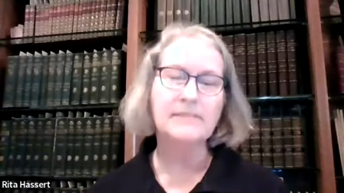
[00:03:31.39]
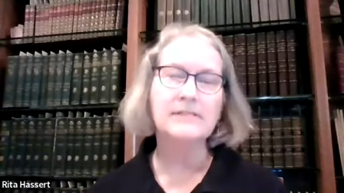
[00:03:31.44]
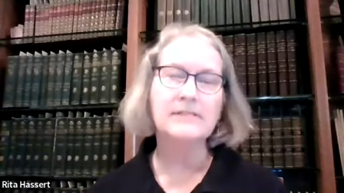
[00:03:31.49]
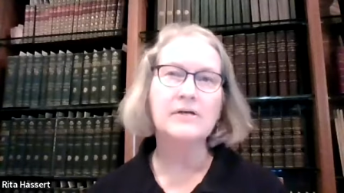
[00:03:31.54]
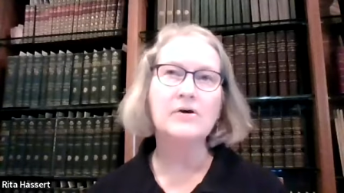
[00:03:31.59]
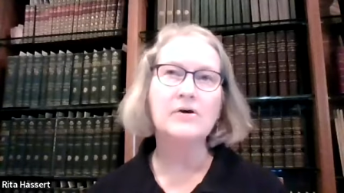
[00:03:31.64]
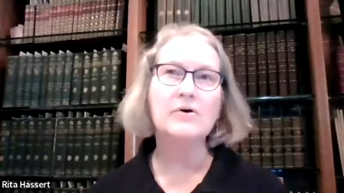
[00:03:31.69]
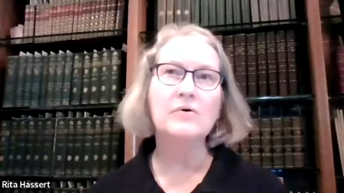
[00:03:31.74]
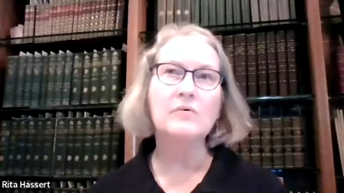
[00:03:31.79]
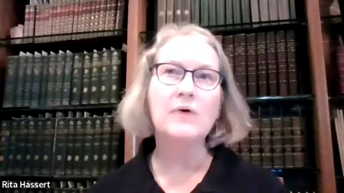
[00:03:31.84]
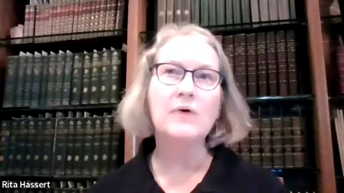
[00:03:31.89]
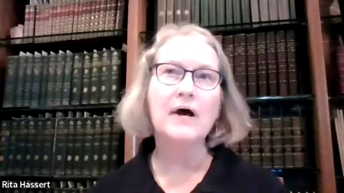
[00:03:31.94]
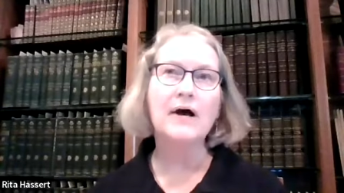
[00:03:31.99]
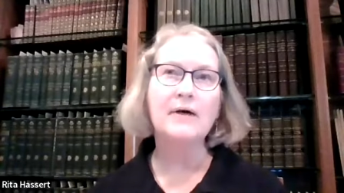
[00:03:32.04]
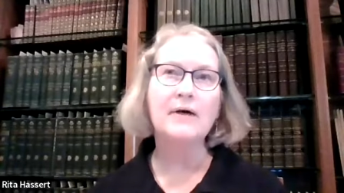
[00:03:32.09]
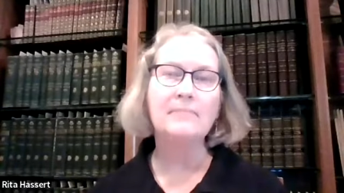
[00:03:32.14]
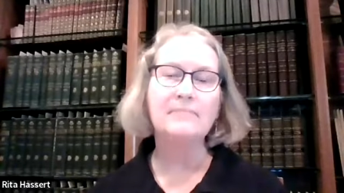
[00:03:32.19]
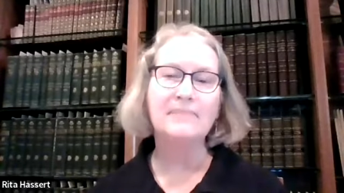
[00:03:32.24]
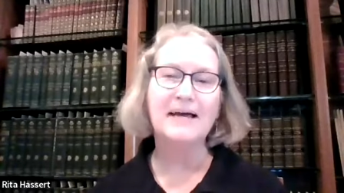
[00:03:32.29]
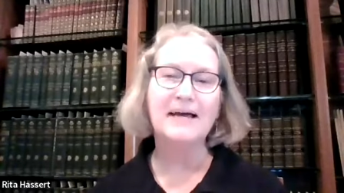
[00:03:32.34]
So
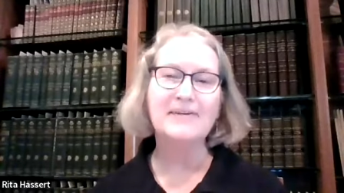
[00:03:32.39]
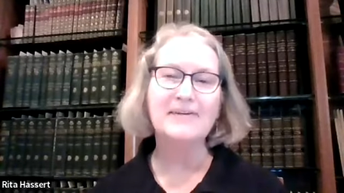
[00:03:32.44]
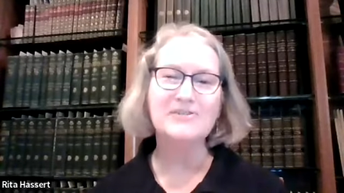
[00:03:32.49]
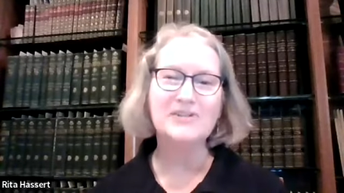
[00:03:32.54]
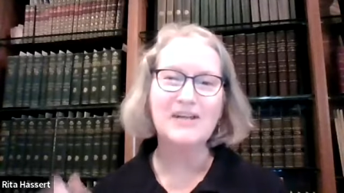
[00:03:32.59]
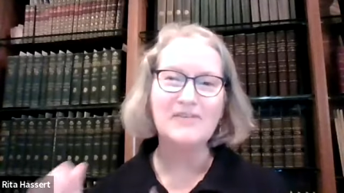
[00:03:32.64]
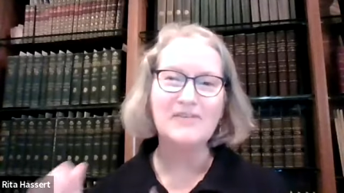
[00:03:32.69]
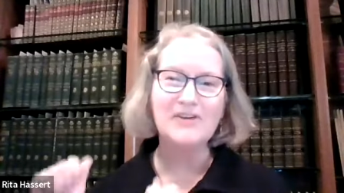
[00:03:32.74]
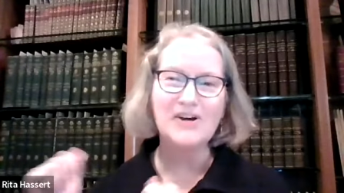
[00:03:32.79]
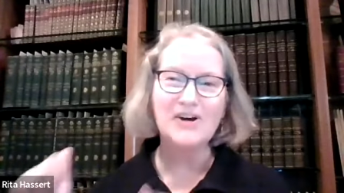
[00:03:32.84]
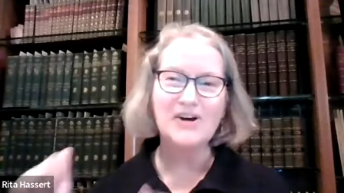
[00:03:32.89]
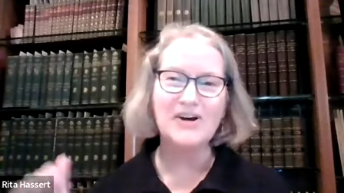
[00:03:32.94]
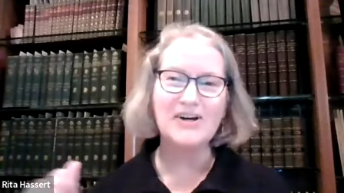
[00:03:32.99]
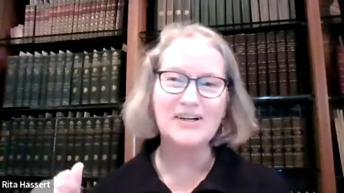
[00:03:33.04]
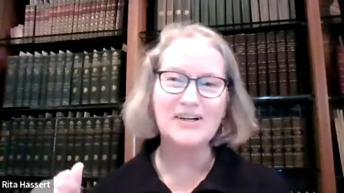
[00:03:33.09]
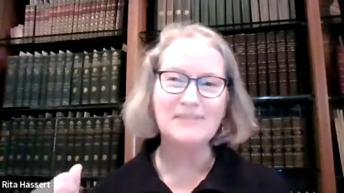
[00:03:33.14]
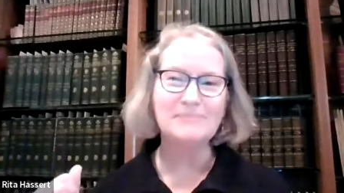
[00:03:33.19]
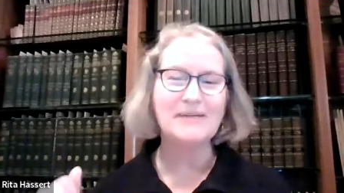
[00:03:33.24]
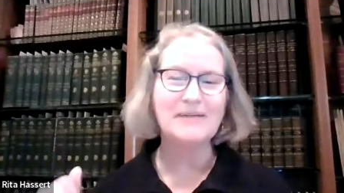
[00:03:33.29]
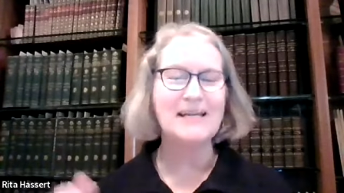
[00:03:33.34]
um, I should have a
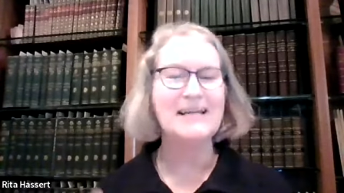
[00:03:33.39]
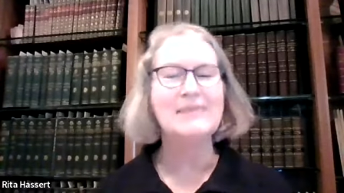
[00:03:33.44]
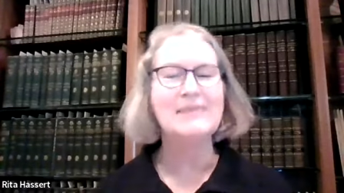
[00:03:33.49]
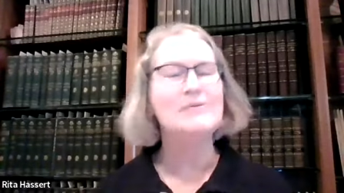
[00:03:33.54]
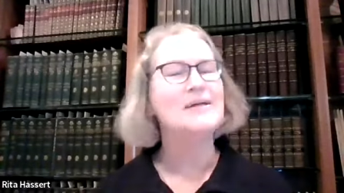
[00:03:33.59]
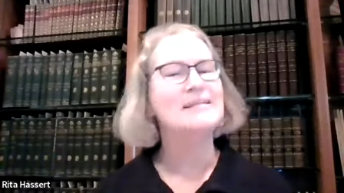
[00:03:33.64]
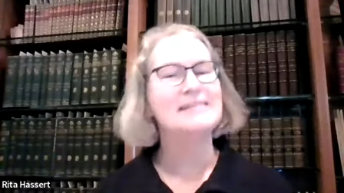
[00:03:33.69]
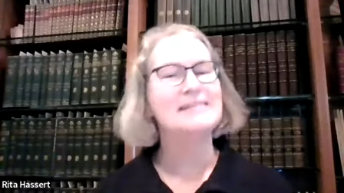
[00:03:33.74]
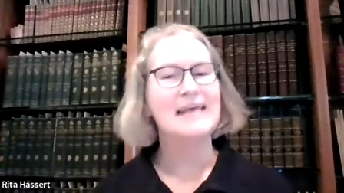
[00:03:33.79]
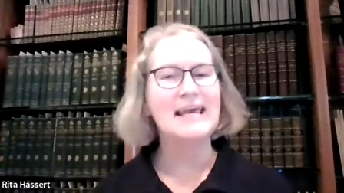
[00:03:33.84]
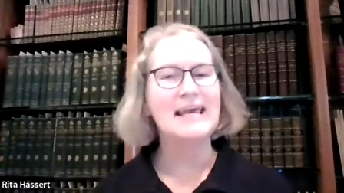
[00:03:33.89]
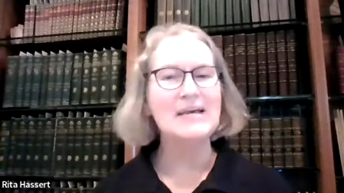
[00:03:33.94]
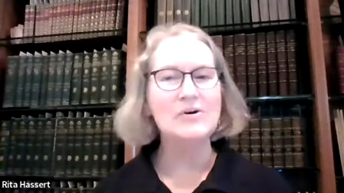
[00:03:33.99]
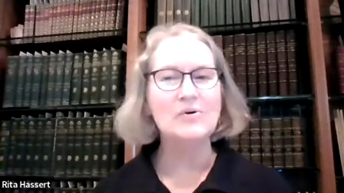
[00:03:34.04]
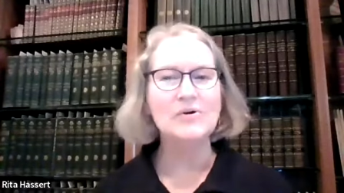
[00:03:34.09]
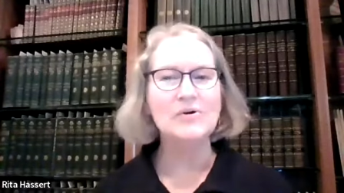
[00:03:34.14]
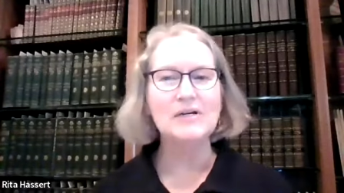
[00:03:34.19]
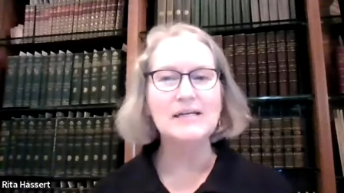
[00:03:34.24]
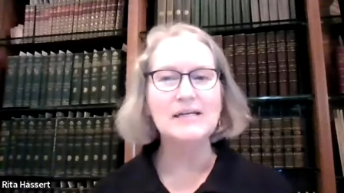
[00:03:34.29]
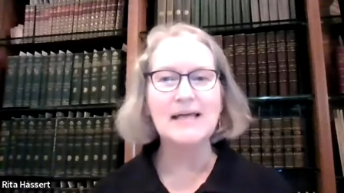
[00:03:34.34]
card, but anyway, it's
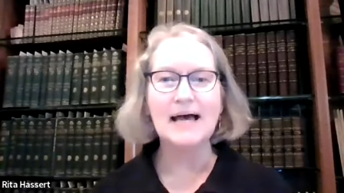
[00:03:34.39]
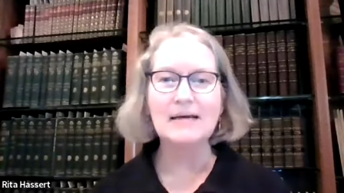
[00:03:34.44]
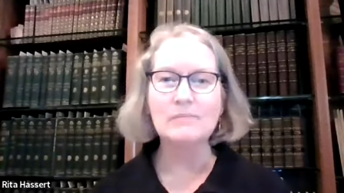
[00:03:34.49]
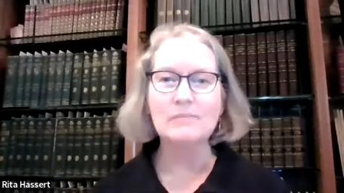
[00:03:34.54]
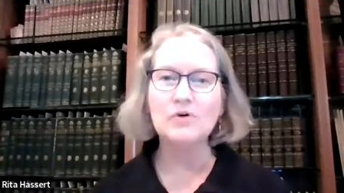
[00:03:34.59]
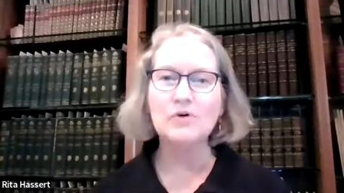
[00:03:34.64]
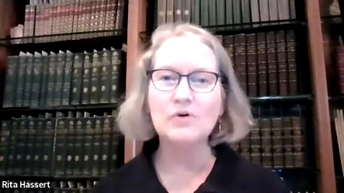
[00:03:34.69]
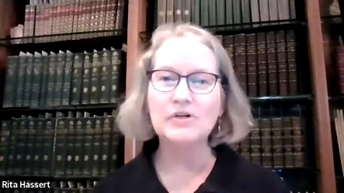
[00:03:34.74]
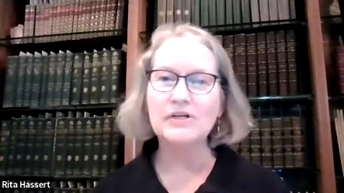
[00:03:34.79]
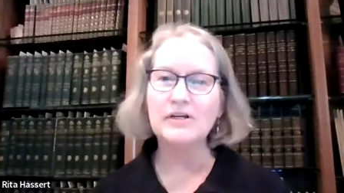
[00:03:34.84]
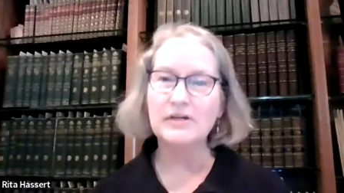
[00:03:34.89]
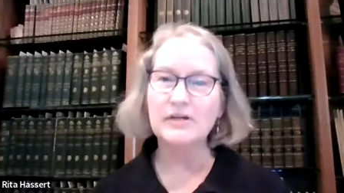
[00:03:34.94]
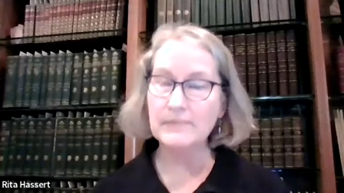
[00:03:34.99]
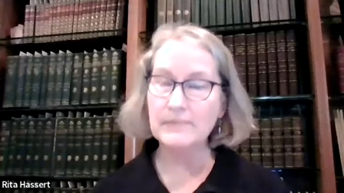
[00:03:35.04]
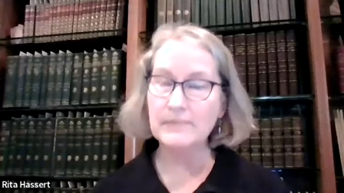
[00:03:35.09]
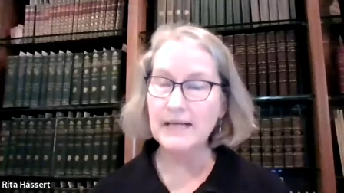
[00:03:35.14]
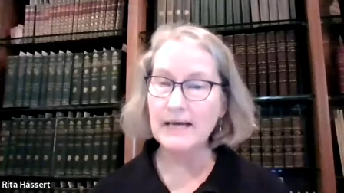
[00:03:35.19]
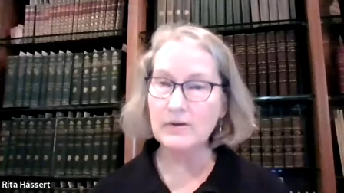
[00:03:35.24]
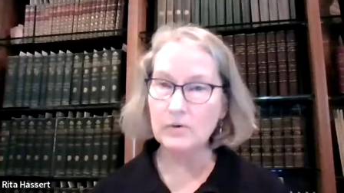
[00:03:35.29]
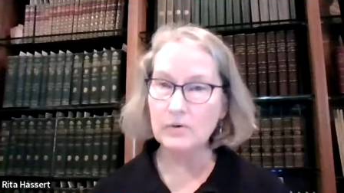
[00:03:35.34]
acorn dot morton arb
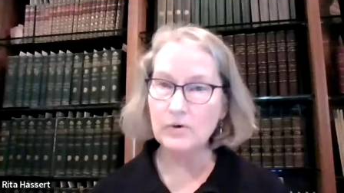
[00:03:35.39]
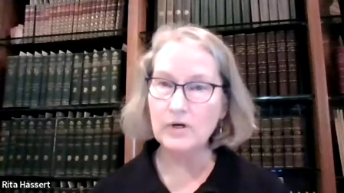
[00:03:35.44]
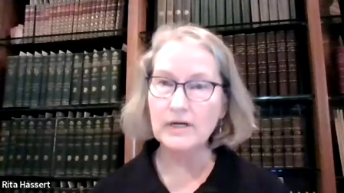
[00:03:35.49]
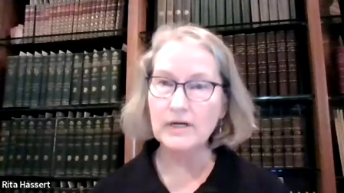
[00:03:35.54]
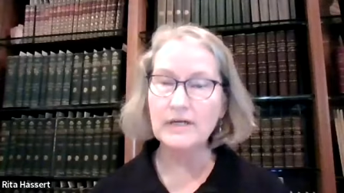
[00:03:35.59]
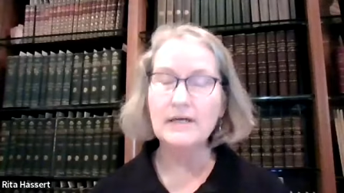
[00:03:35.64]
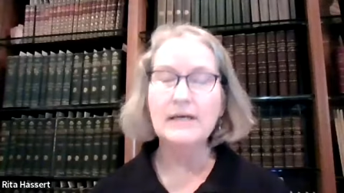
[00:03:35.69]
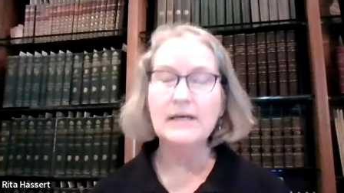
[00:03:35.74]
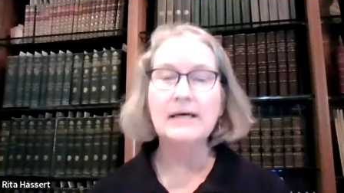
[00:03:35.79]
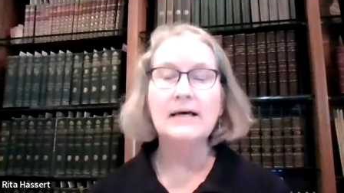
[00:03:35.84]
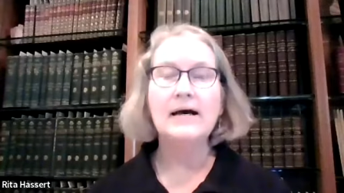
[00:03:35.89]
dot org.